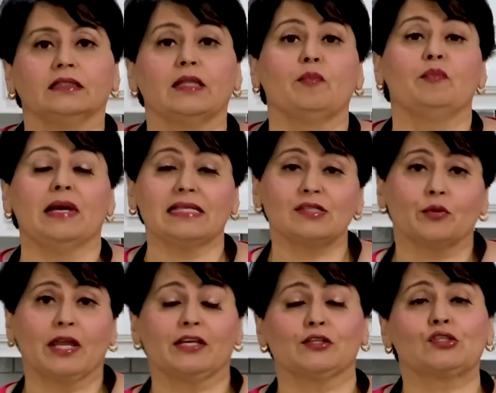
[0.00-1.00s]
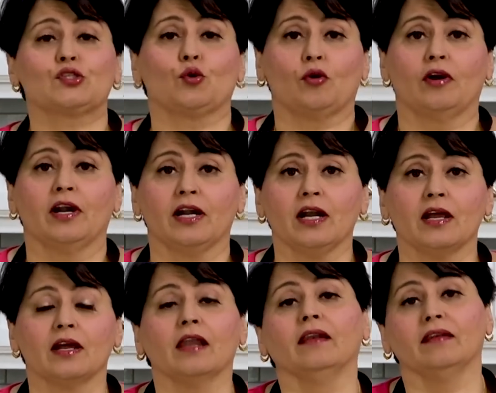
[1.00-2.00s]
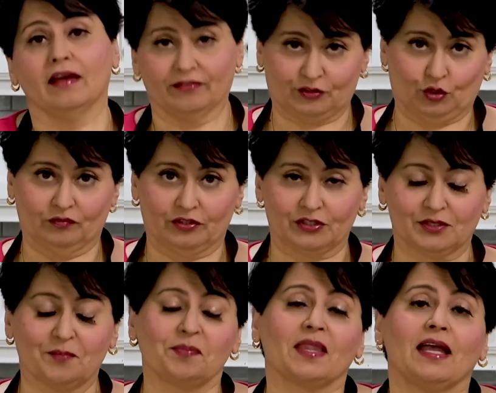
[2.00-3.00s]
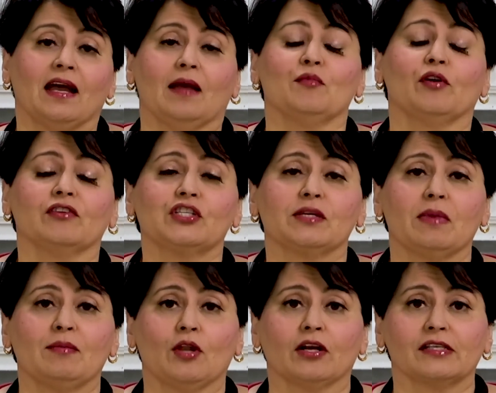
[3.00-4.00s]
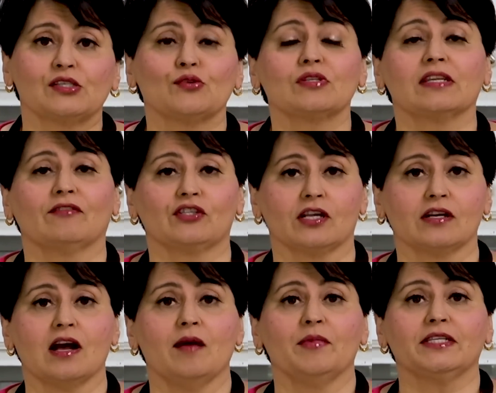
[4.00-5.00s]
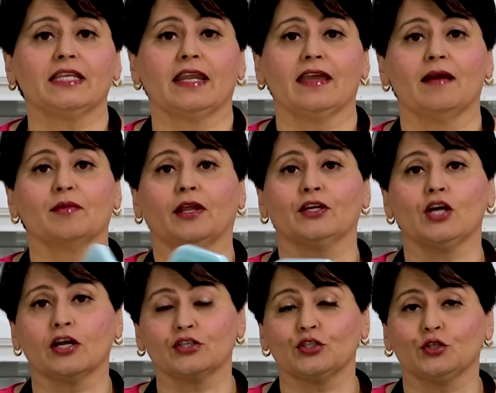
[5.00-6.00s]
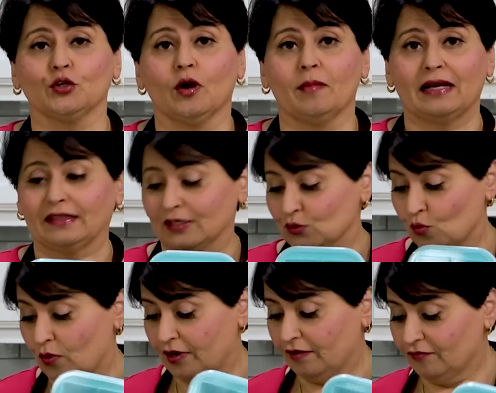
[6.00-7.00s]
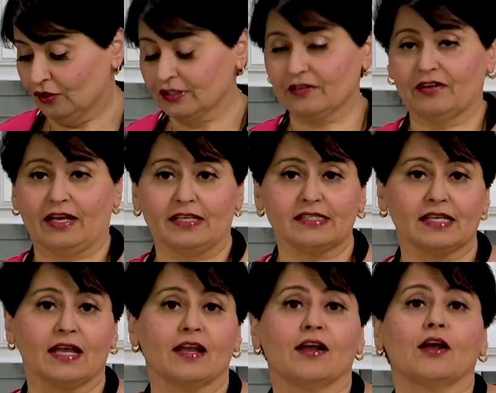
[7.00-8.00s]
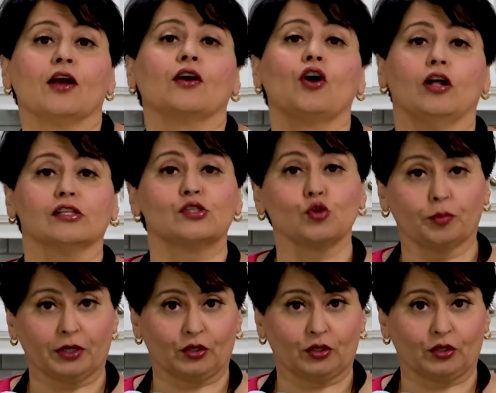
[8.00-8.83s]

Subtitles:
The best way to store leftovers. I'm Urvashi, my blog is TwoSleevers.com, and today I'm gonna talk to you about this wonderful device called Super